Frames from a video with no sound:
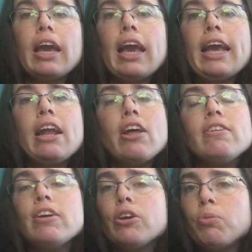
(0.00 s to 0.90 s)
I cannot
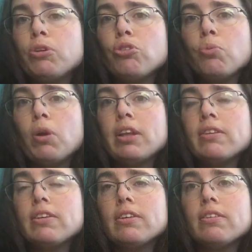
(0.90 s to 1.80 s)
tell you which
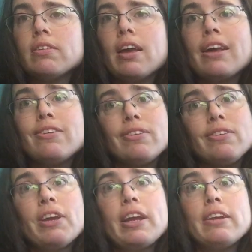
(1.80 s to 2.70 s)
ones because I told
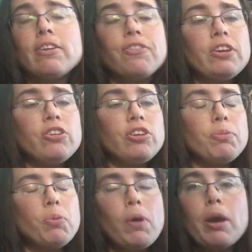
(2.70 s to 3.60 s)
you I finished
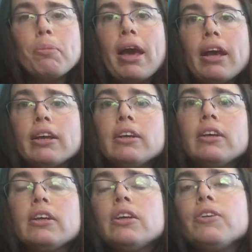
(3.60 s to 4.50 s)
him a while back.
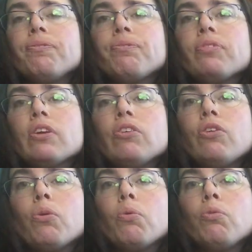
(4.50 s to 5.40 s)

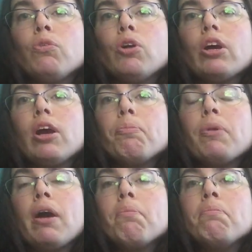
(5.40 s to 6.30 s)
So look up
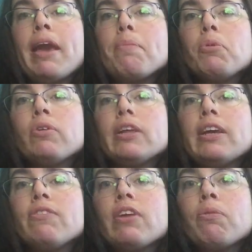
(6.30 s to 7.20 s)
maple
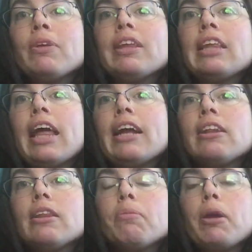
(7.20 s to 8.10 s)
leaves. I really
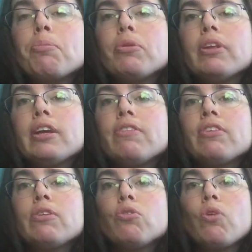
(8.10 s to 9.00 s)
liked the maple leaves.
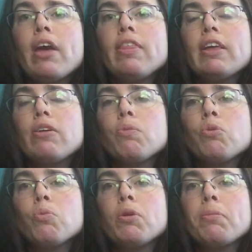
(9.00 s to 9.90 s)
I think it
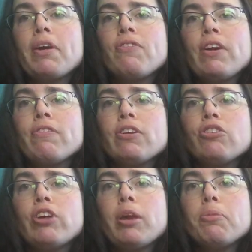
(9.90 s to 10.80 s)
was one of my favorite
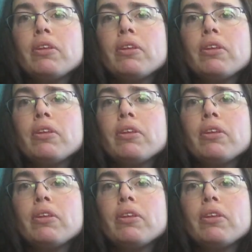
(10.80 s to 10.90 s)
shapes.